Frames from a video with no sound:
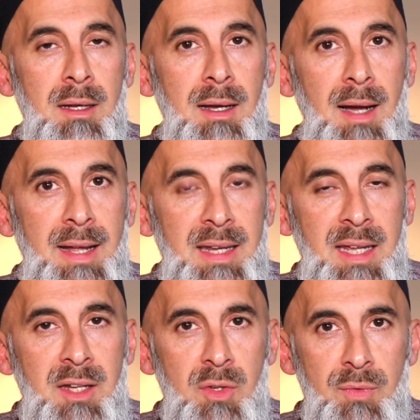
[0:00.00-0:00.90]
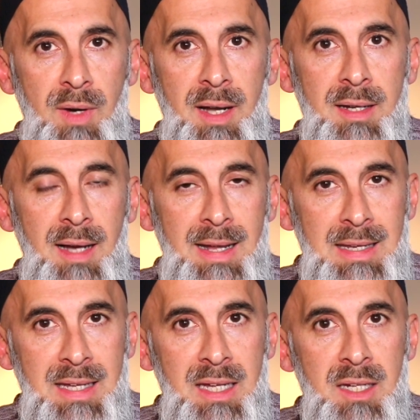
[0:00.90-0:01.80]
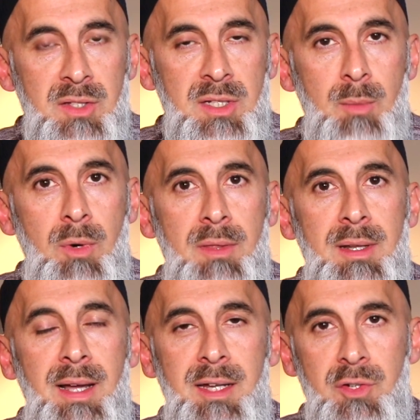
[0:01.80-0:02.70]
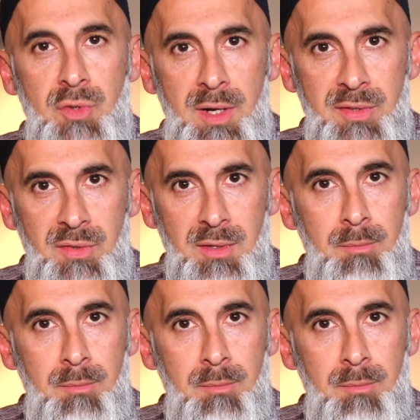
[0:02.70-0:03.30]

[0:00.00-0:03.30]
I need someone that I can trust.